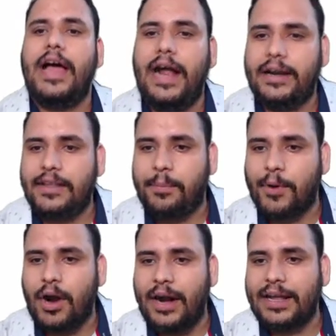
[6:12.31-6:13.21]
and the
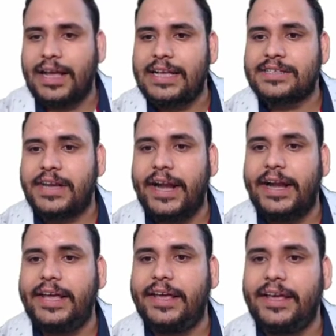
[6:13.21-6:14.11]
broadcast
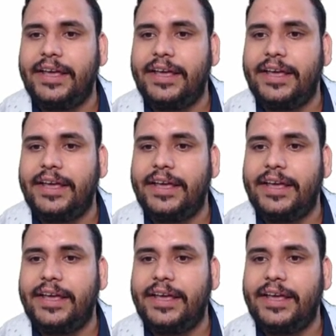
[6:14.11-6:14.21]
ID